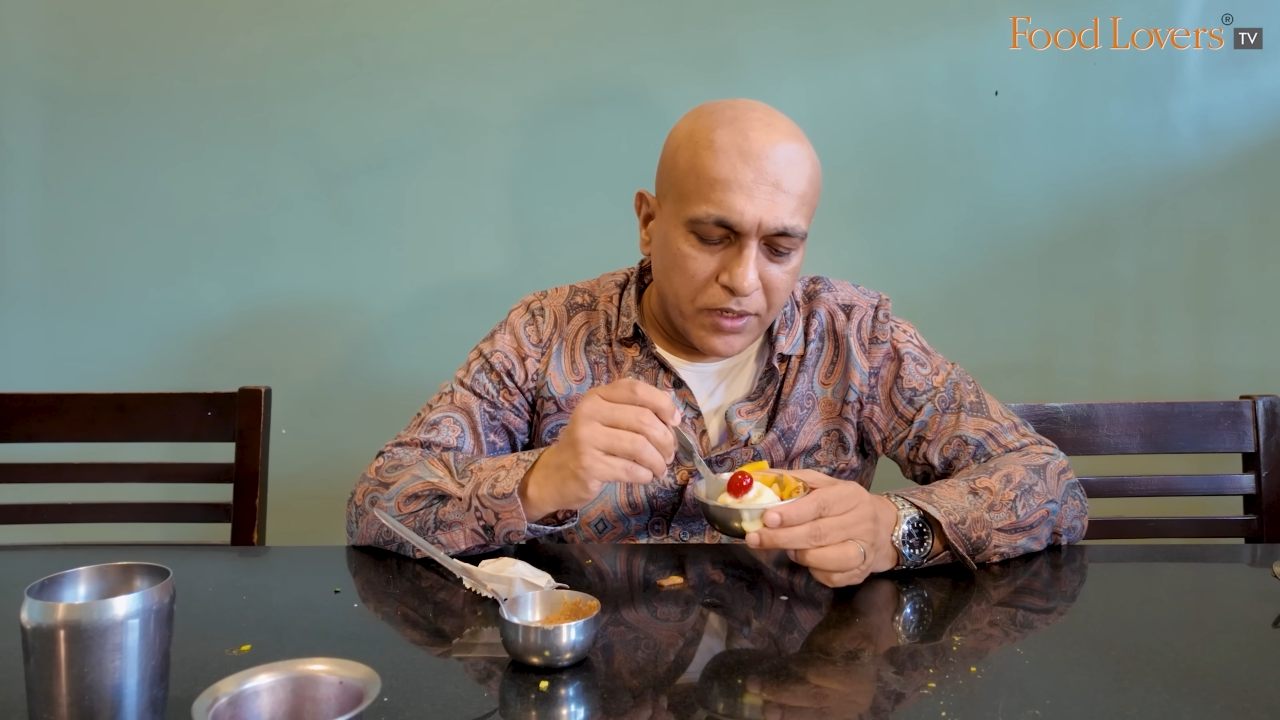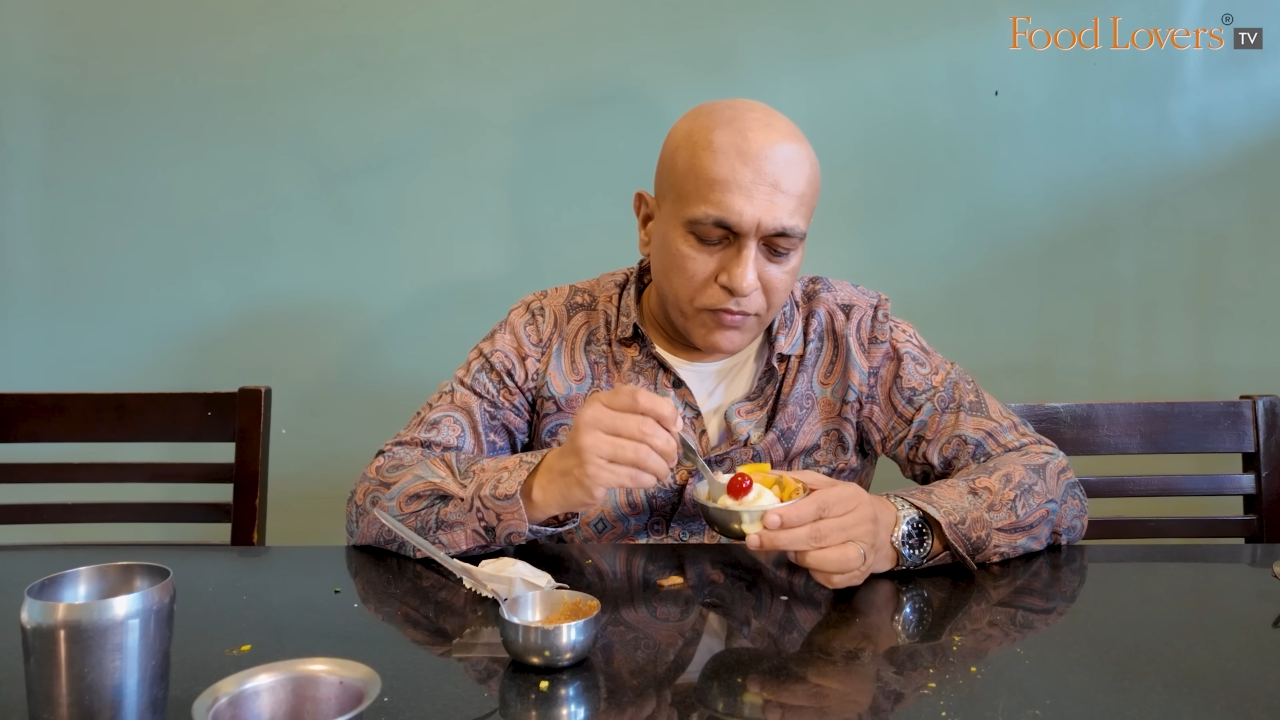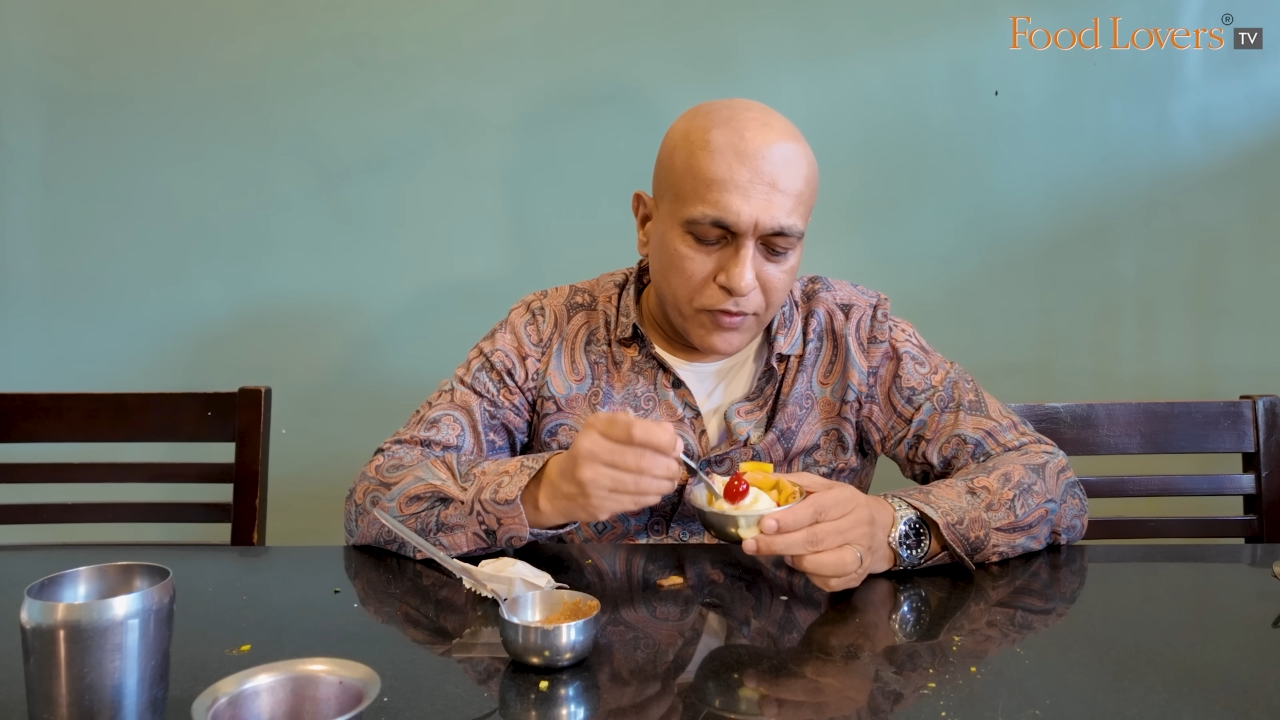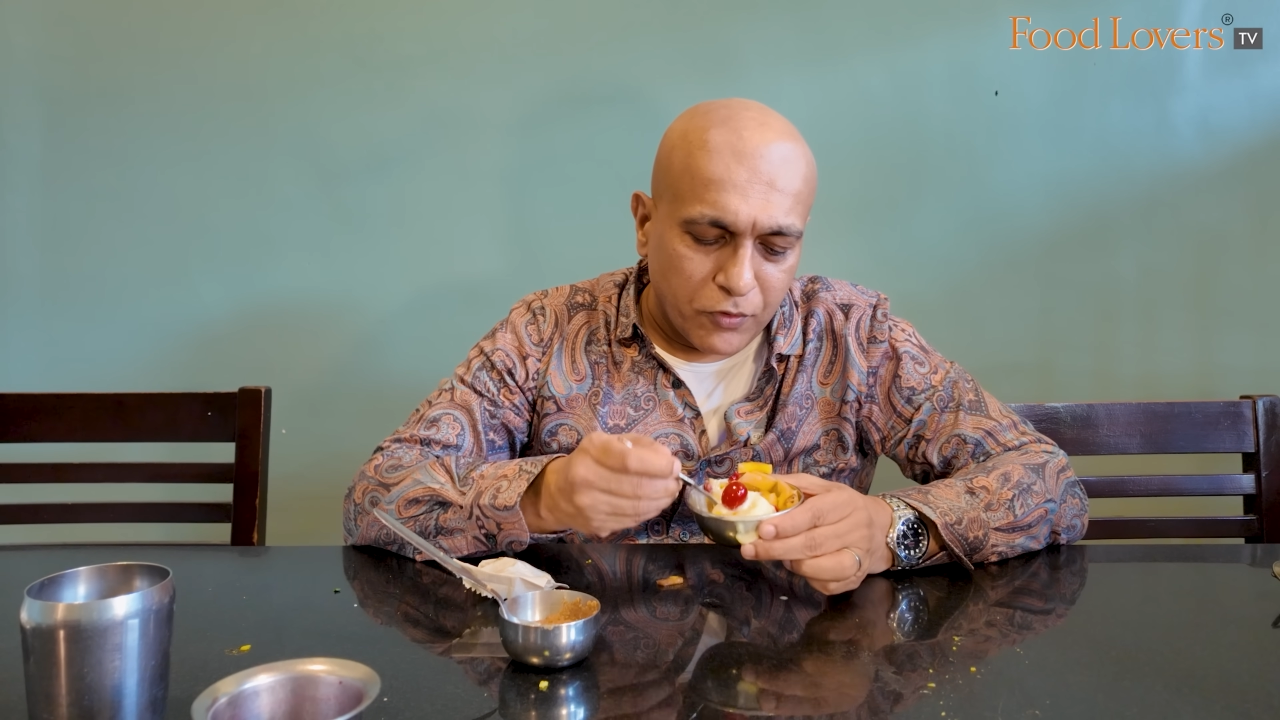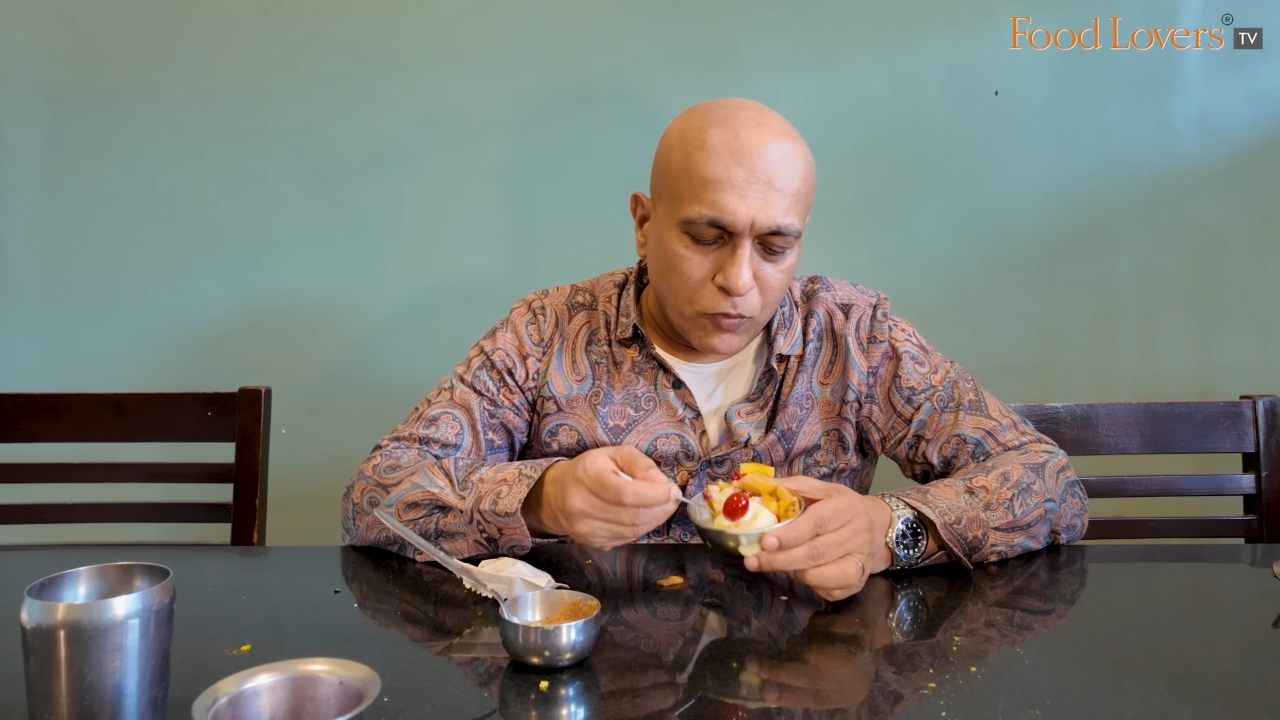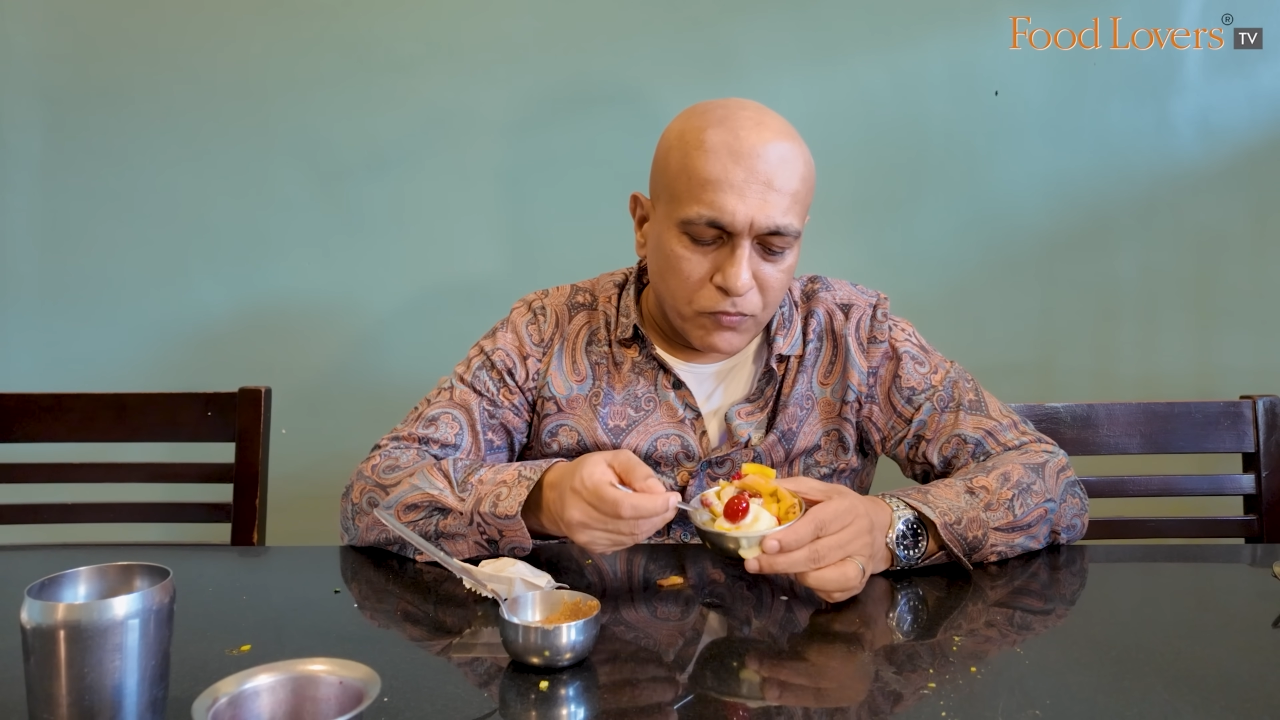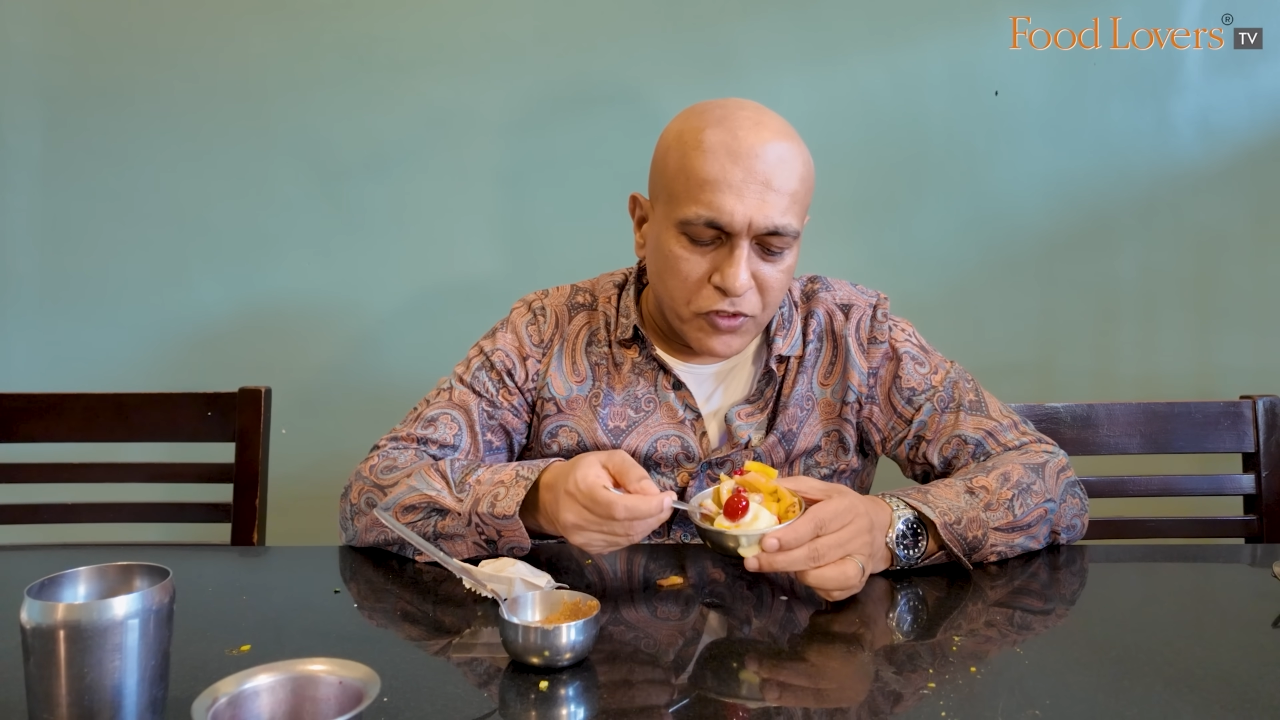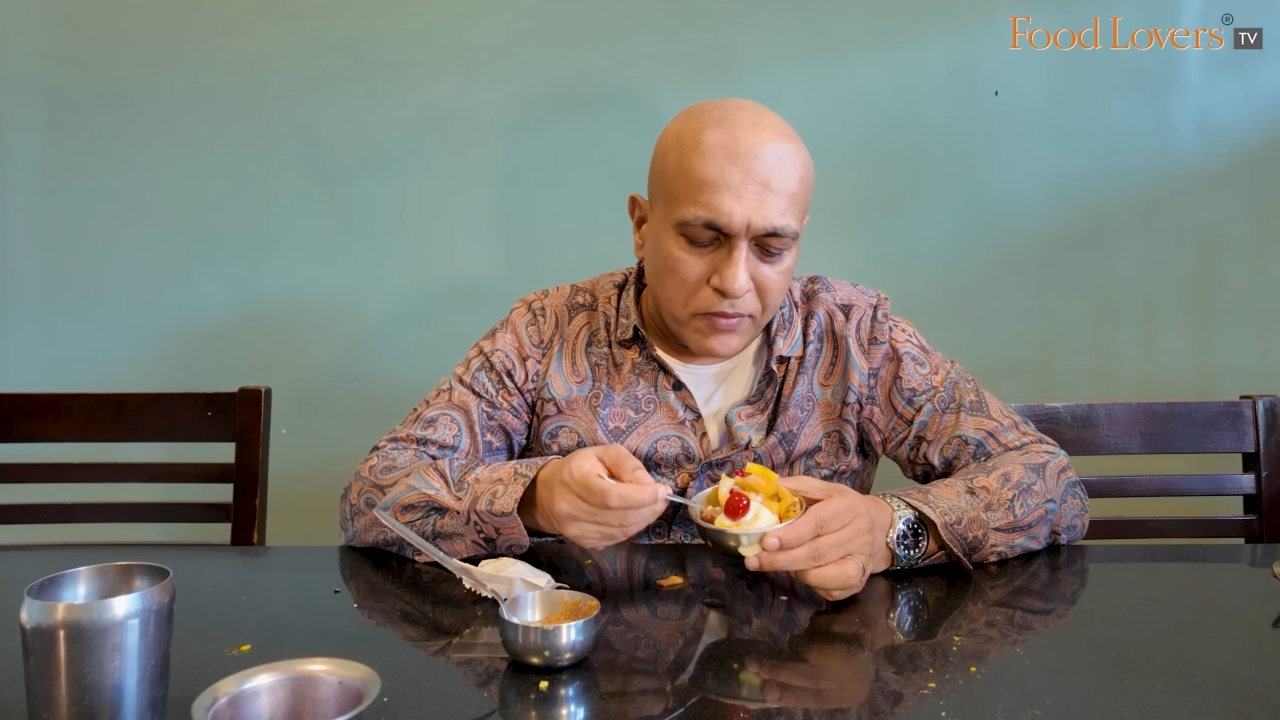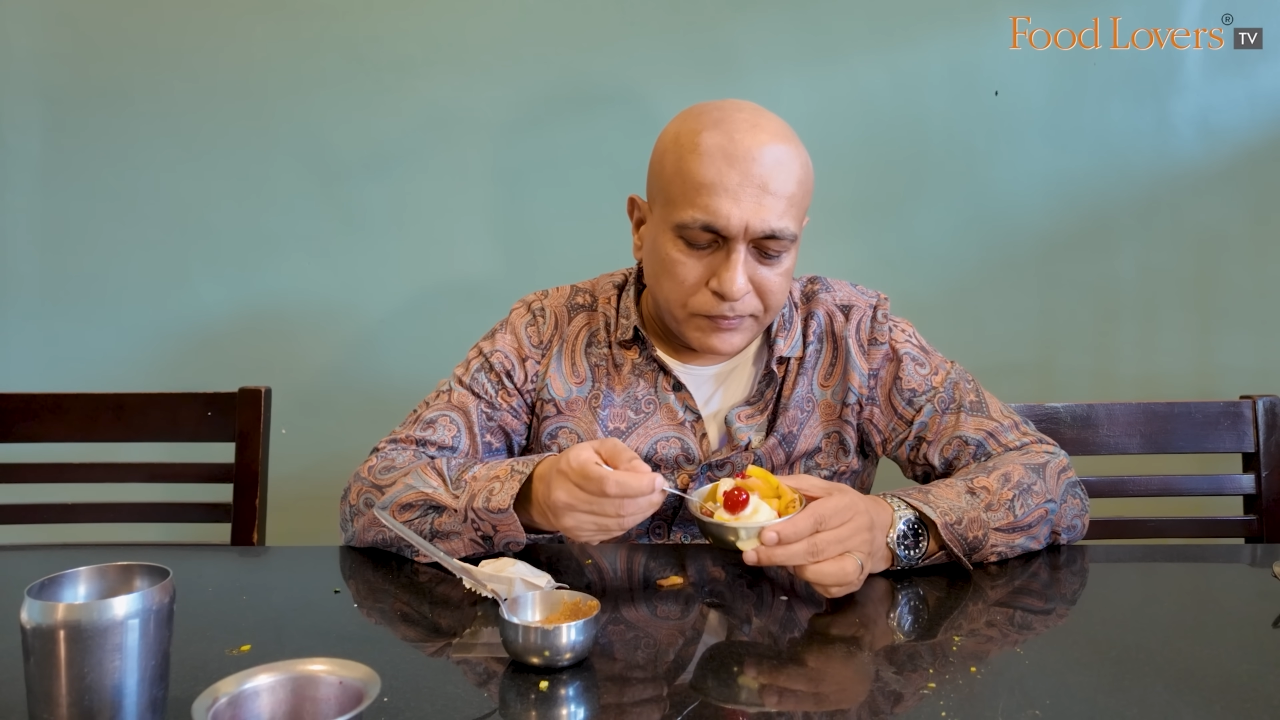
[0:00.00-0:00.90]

Tiffin Rooms.